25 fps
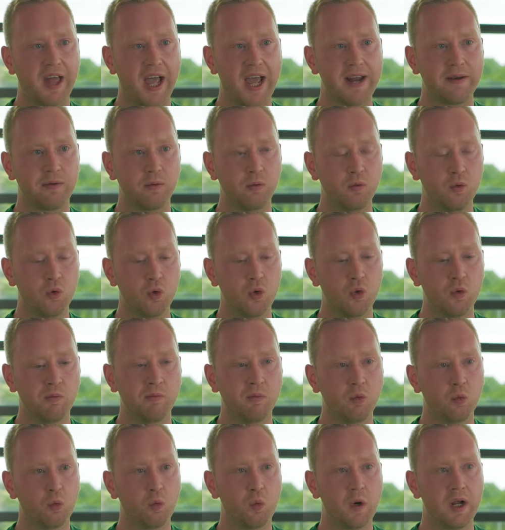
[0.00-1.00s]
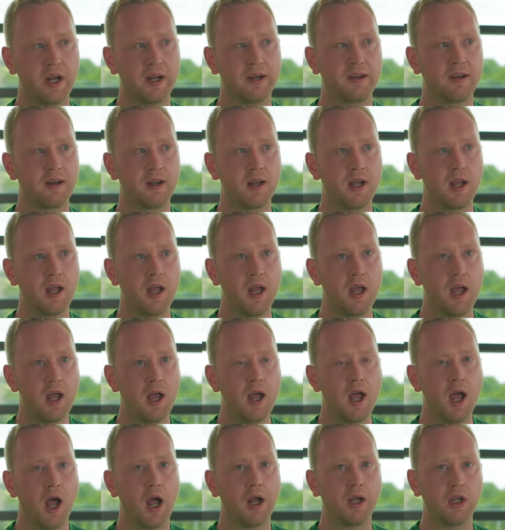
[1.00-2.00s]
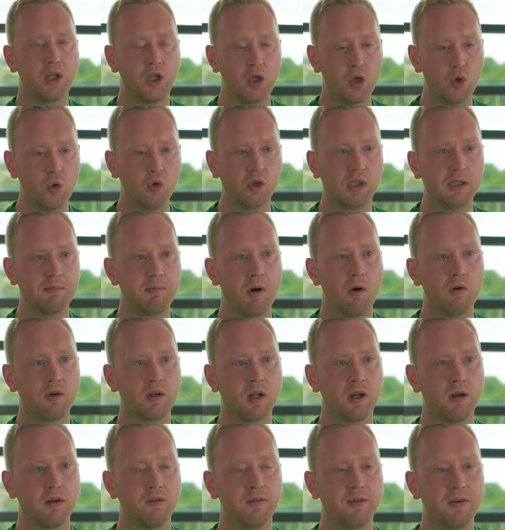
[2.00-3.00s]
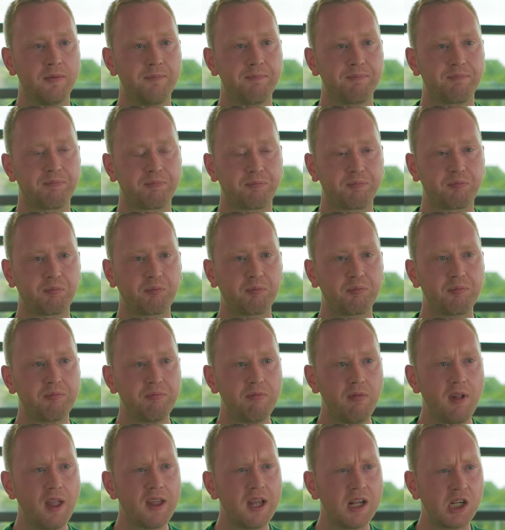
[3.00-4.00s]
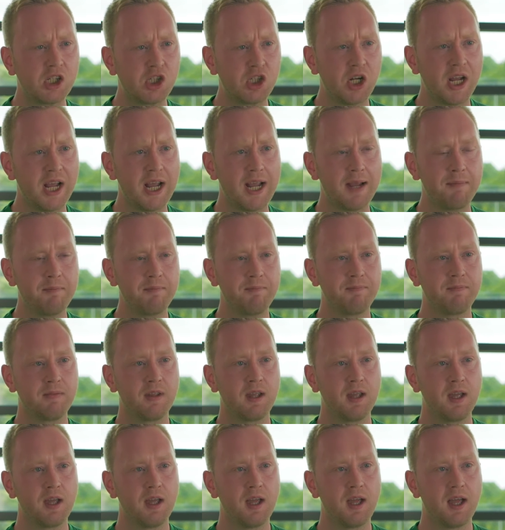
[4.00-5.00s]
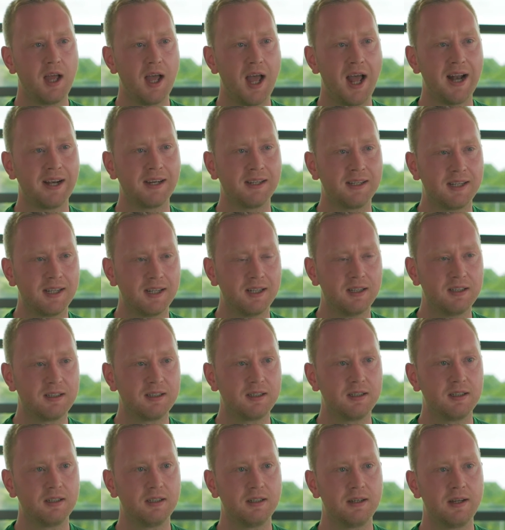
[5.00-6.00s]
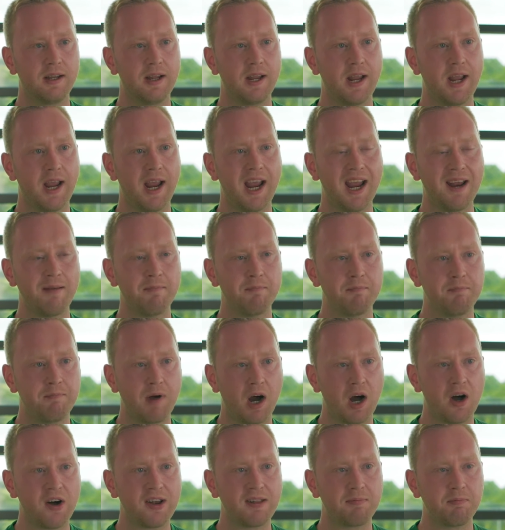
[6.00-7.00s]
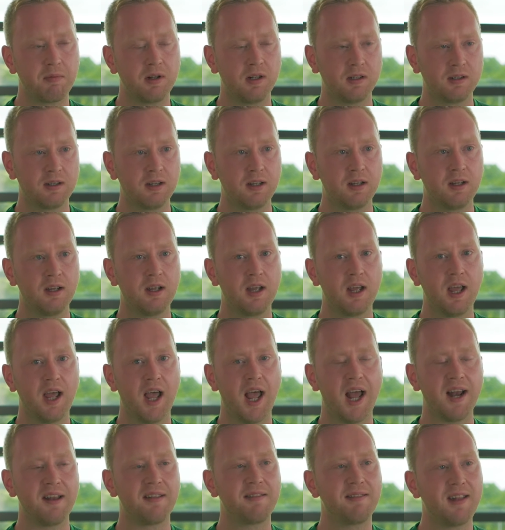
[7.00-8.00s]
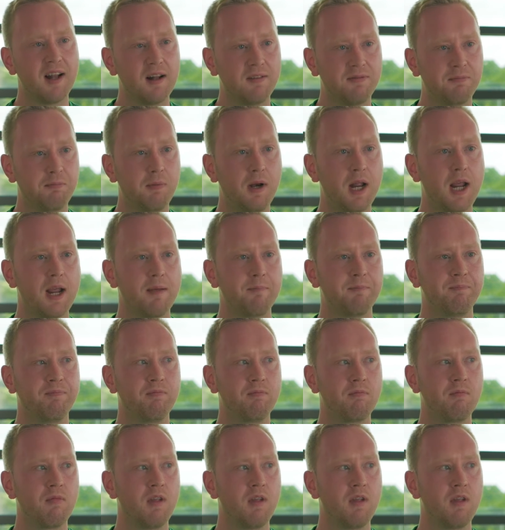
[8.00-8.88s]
that room with a huge amount of shame and guilt, embarrassment and self-blame.